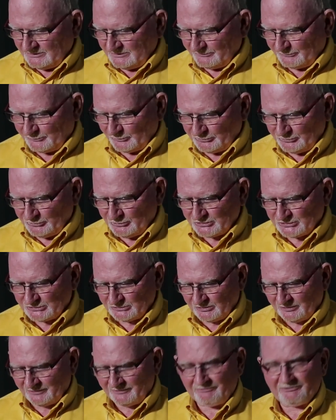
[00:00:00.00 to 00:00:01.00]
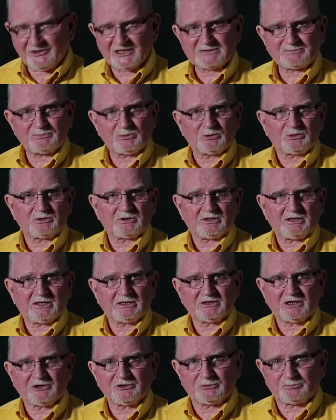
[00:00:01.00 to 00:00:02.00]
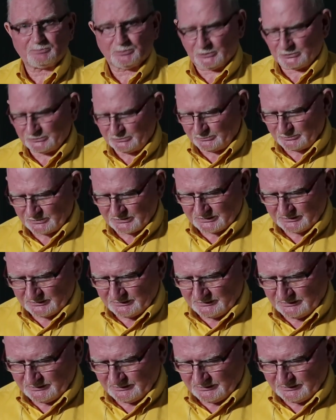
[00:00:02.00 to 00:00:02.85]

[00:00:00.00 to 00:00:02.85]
for use on Facebook and other portals.